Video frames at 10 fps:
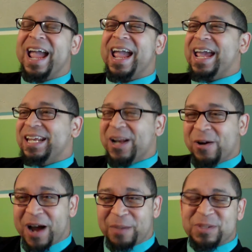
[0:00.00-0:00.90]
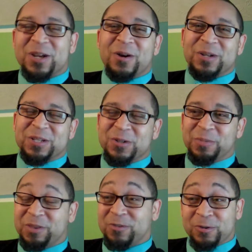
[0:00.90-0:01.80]
And, I'm talking to
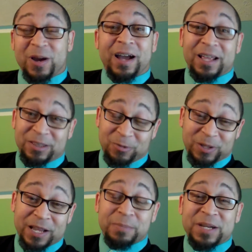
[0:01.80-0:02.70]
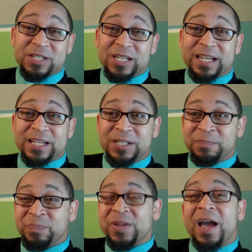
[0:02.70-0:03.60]
them through the
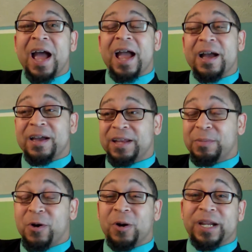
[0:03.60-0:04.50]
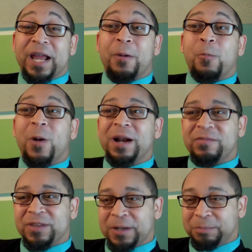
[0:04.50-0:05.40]
NPCs in the party. And one
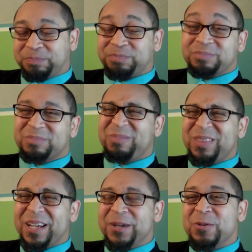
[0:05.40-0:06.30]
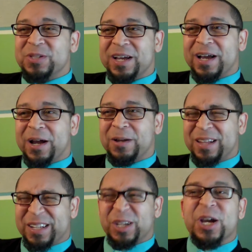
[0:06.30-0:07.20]
of them, he was
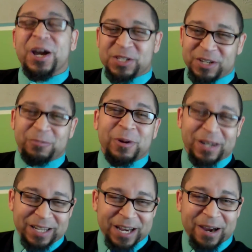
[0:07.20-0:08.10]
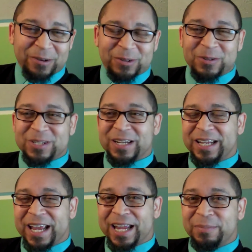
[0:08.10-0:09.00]
like the cousin of one of the characters in the
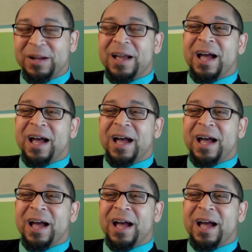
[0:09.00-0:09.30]
game.